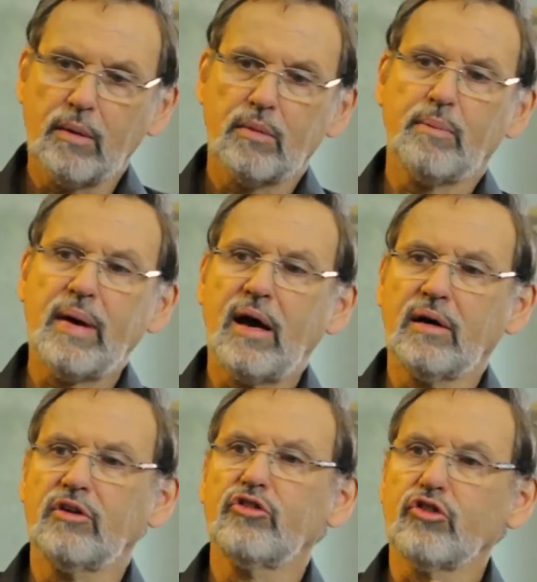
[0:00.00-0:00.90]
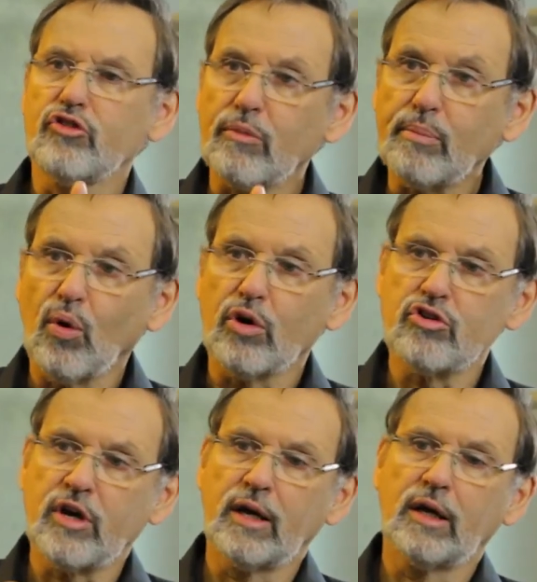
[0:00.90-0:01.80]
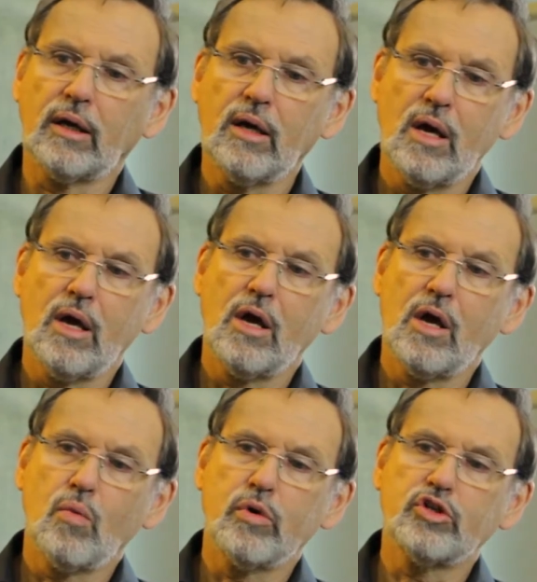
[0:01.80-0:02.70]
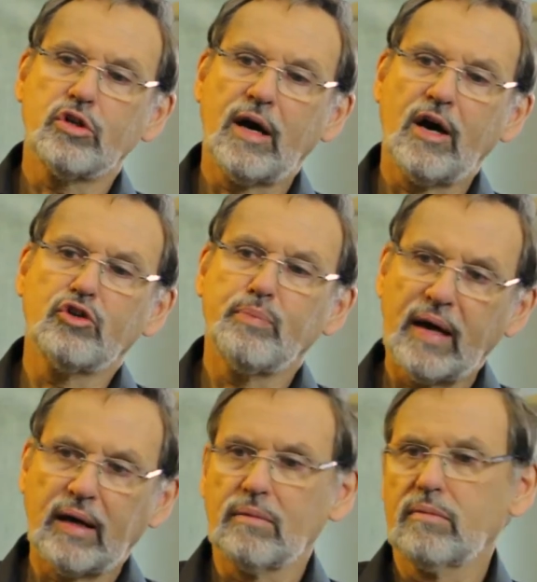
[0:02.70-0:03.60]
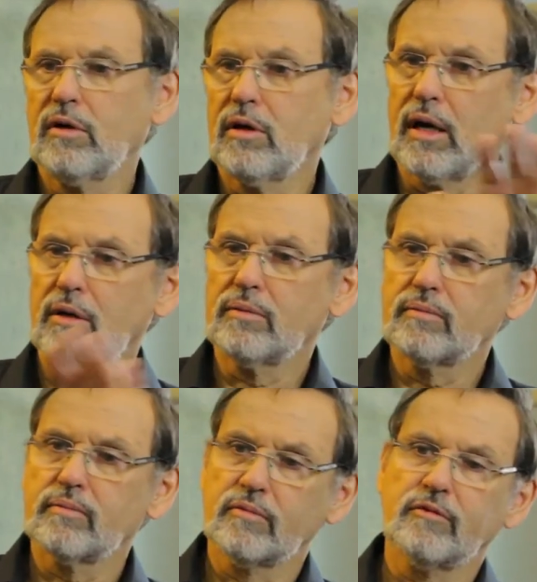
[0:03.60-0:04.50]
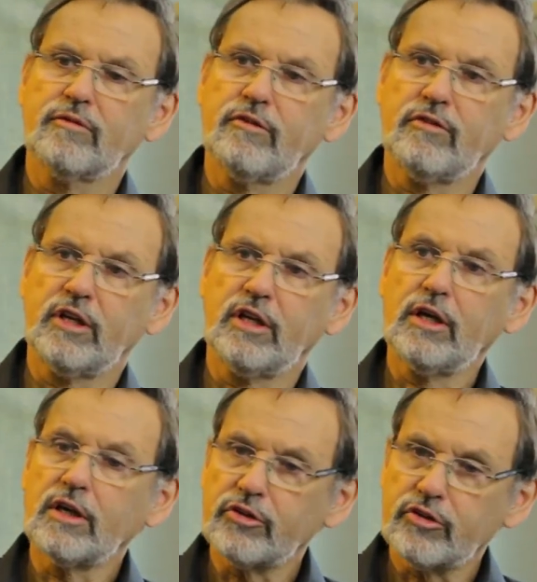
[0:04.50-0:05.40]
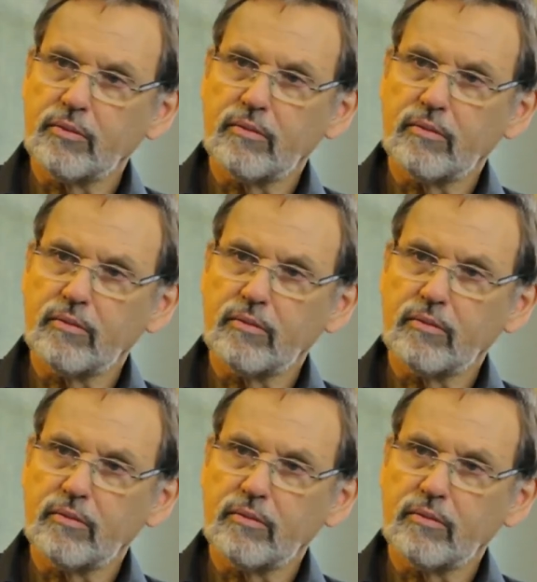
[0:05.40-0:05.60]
preparedness to support training, which goes back, you know, 50 years.